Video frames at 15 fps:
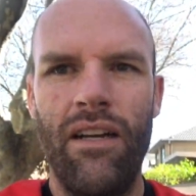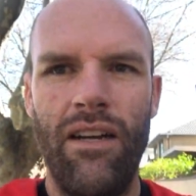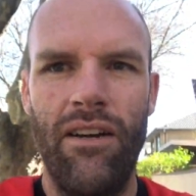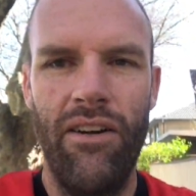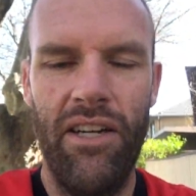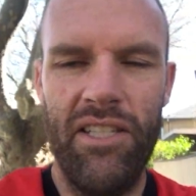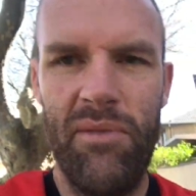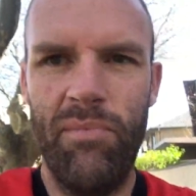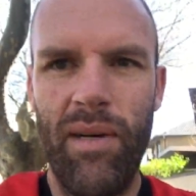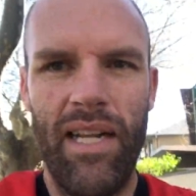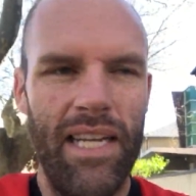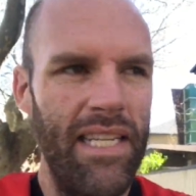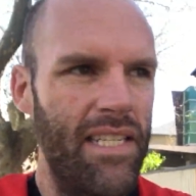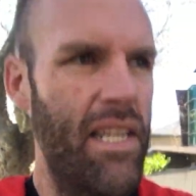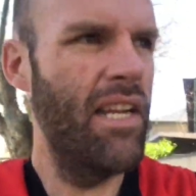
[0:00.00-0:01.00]
Alright,
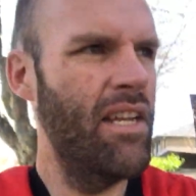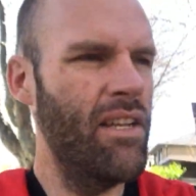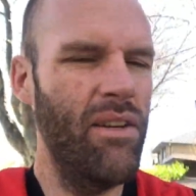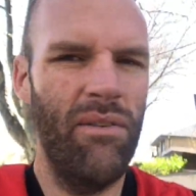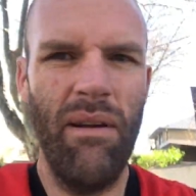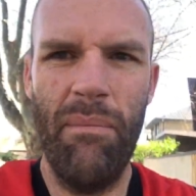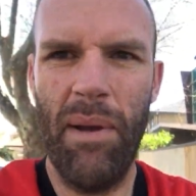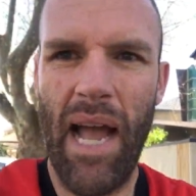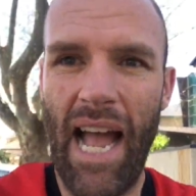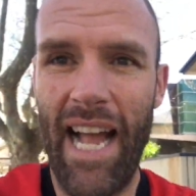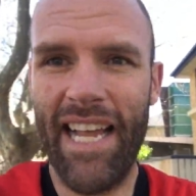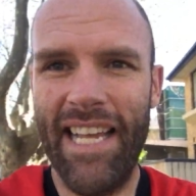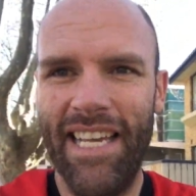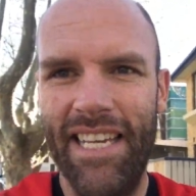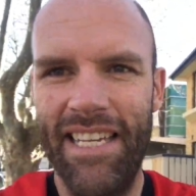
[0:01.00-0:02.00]
buddies, we're
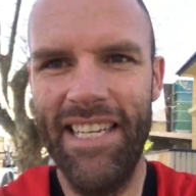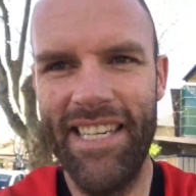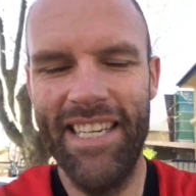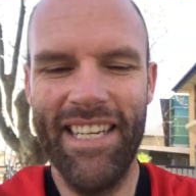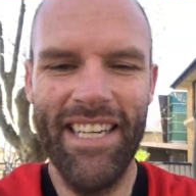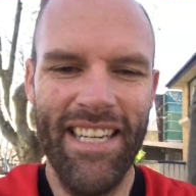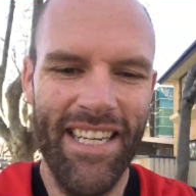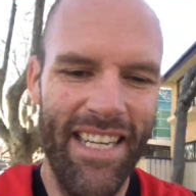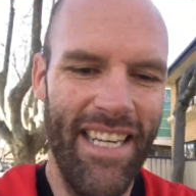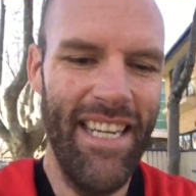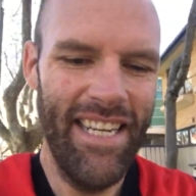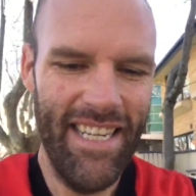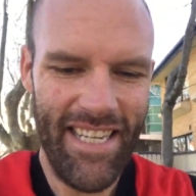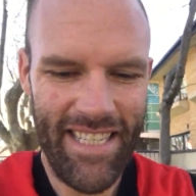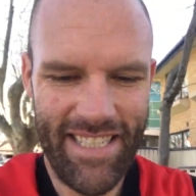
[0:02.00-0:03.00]
back.
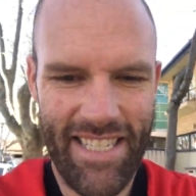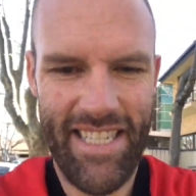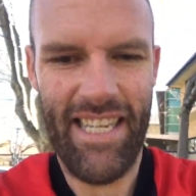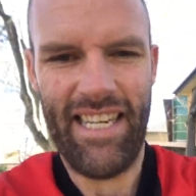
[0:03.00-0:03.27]
It's